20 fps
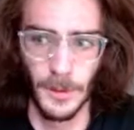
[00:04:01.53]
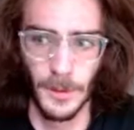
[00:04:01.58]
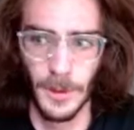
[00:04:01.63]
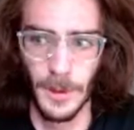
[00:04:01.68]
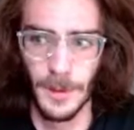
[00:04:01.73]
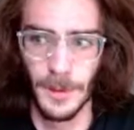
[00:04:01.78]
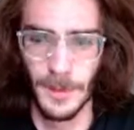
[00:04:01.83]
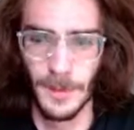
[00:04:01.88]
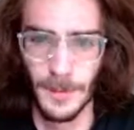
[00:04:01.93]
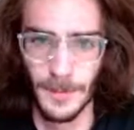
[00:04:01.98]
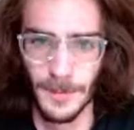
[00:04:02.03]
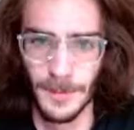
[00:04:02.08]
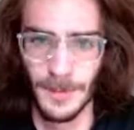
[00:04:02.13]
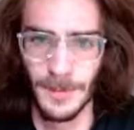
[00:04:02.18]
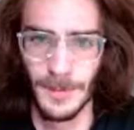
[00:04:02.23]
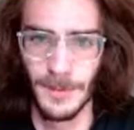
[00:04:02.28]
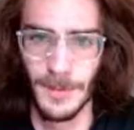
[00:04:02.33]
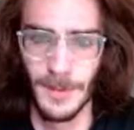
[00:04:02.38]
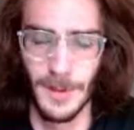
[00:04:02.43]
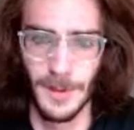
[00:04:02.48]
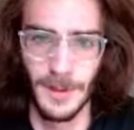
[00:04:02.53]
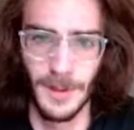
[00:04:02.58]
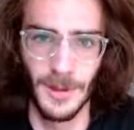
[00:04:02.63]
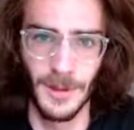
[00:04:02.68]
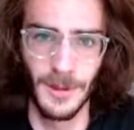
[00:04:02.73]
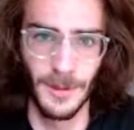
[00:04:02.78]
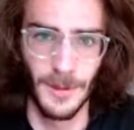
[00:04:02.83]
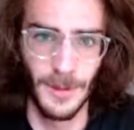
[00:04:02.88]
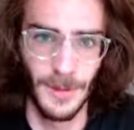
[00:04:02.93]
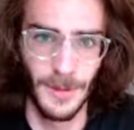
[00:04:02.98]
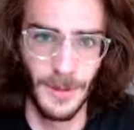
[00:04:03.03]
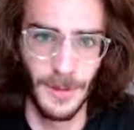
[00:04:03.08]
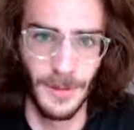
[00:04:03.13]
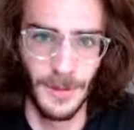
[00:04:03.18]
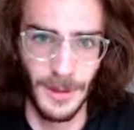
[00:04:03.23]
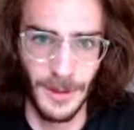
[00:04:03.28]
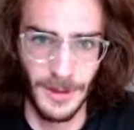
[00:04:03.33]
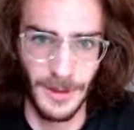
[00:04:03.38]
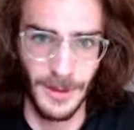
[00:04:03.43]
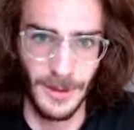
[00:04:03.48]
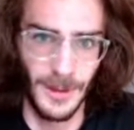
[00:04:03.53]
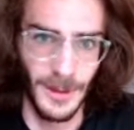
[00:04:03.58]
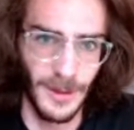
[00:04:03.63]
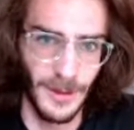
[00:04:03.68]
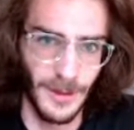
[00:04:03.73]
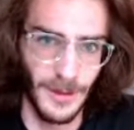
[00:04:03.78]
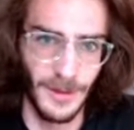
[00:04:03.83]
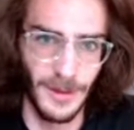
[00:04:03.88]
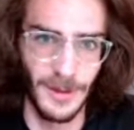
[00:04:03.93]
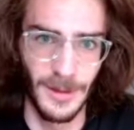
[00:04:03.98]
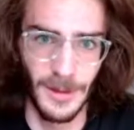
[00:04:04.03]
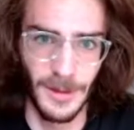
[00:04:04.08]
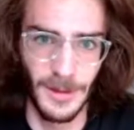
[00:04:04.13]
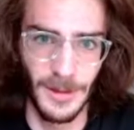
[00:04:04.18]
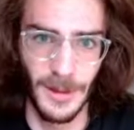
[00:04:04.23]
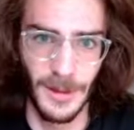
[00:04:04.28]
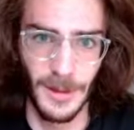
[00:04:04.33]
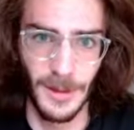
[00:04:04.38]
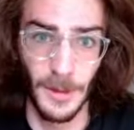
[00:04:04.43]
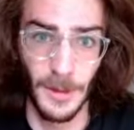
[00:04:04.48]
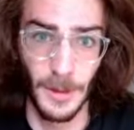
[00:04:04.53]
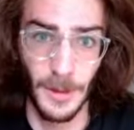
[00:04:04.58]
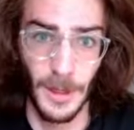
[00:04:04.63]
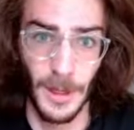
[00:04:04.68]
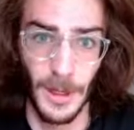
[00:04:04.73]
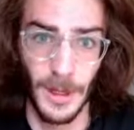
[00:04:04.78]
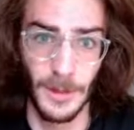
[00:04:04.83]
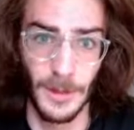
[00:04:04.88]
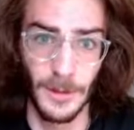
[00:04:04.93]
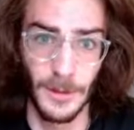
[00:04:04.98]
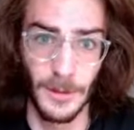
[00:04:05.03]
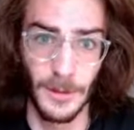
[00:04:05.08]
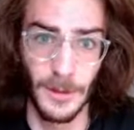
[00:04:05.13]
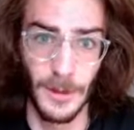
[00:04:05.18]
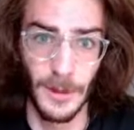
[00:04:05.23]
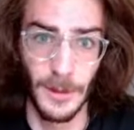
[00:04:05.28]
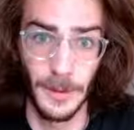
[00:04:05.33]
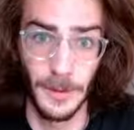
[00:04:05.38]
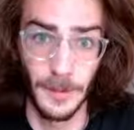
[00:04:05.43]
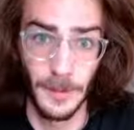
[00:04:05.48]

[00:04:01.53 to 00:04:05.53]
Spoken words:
And like these days, I'm thinking about like sales, and it's like, oh gosh, there's like